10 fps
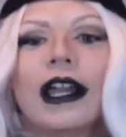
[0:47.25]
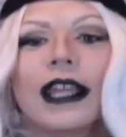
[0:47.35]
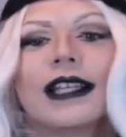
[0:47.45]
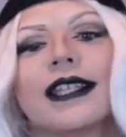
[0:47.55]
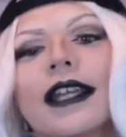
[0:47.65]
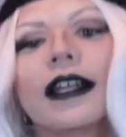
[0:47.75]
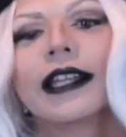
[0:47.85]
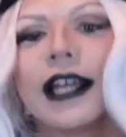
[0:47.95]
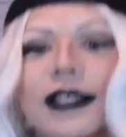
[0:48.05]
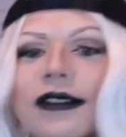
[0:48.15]
I like sitting
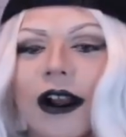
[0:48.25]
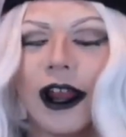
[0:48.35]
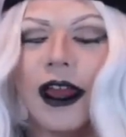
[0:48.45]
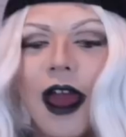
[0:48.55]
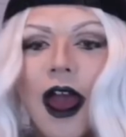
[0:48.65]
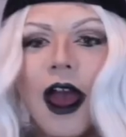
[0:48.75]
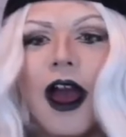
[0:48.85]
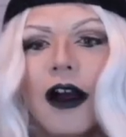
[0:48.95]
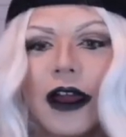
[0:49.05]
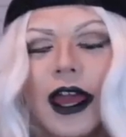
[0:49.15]
like this, sorry.
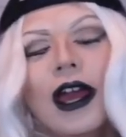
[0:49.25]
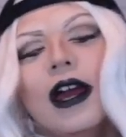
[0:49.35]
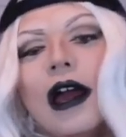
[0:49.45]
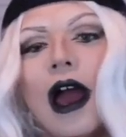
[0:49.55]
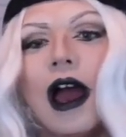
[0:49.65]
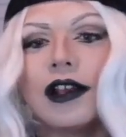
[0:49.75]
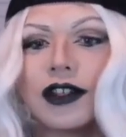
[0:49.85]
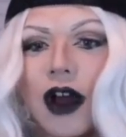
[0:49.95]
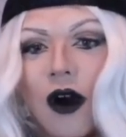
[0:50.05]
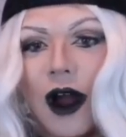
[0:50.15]
Okay,
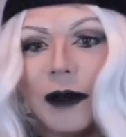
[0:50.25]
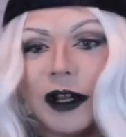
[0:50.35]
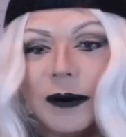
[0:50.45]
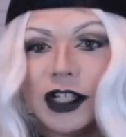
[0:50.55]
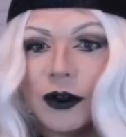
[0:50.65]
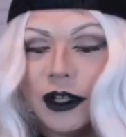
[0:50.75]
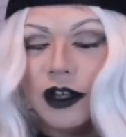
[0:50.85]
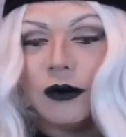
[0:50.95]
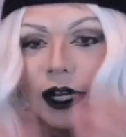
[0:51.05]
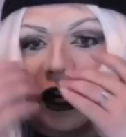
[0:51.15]
so I'm going to be showing
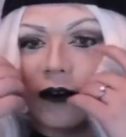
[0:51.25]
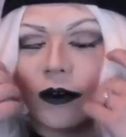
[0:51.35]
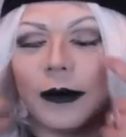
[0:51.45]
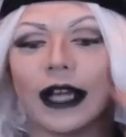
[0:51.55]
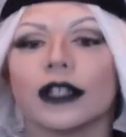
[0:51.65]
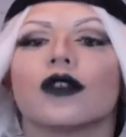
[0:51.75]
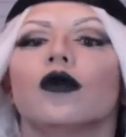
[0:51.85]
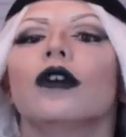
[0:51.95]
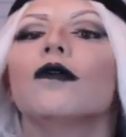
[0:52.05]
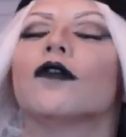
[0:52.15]
you what I got from back to
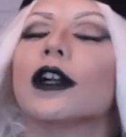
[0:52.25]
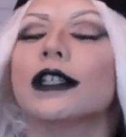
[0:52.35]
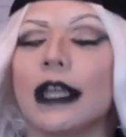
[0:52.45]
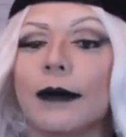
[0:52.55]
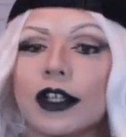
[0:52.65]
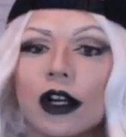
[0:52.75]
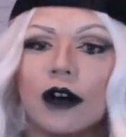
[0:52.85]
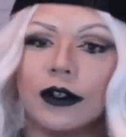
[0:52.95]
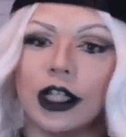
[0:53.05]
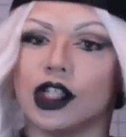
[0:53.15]
school. First, I'm going to start
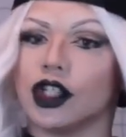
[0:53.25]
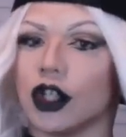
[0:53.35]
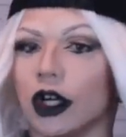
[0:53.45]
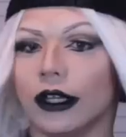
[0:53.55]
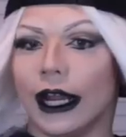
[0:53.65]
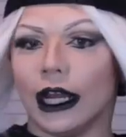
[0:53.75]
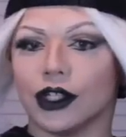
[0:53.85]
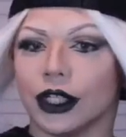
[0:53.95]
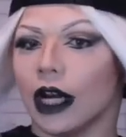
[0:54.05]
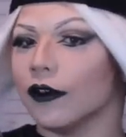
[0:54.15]
off with this shirt that I
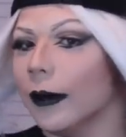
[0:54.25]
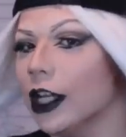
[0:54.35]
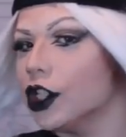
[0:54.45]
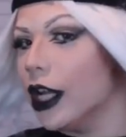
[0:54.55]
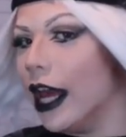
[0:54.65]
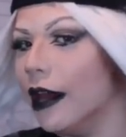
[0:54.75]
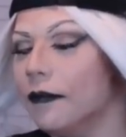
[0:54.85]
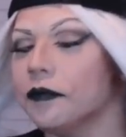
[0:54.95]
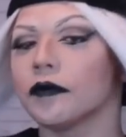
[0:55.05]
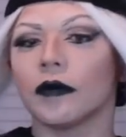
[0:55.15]
actually got from
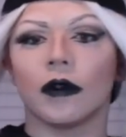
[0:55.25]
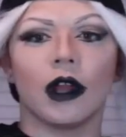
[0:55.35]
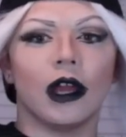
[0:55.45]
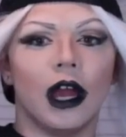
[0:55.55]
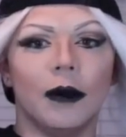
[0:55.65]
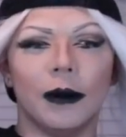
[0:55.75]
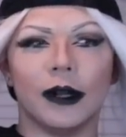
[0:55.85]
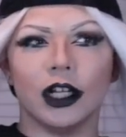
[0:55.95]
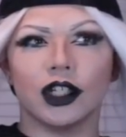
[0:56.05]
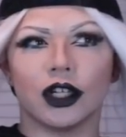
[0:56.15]
H&M. Um, I'm
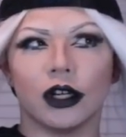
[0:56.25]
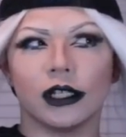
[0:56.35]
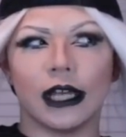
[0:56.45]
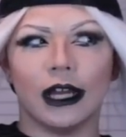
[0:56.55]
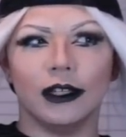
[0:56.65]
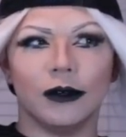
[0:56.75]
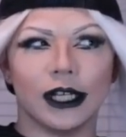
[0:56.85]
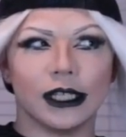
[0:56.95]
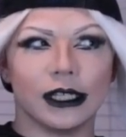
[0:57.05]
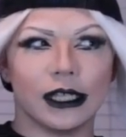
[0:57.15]
not sure exactly what
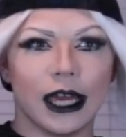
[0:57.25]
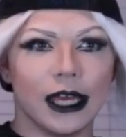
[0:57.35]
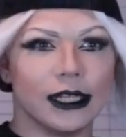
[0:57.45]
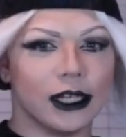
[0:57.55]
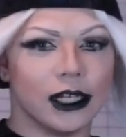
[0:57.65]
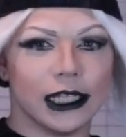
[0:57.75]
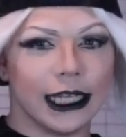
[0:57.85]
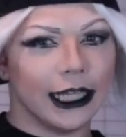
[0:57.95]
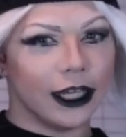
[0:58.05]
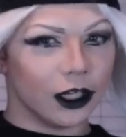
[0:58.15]
it says. It could
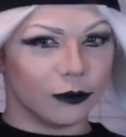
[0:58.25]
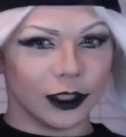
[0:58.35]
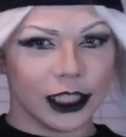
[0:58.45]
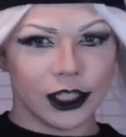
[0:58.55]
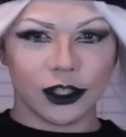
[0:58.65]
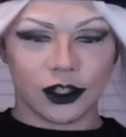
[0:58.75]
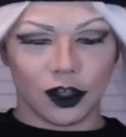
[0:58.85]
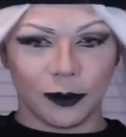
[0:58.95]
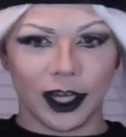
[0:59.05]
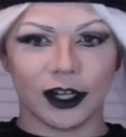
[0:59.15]
say like you're really
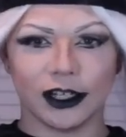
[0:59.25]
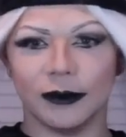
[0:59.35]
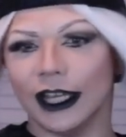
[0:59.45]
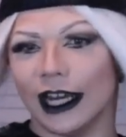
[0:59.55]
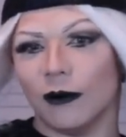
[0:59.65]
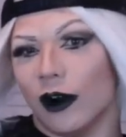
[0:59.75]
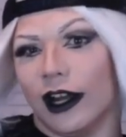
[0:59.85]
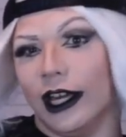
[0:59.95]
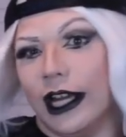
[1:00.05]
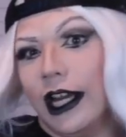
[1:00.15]
stupid or something and I'm wearing it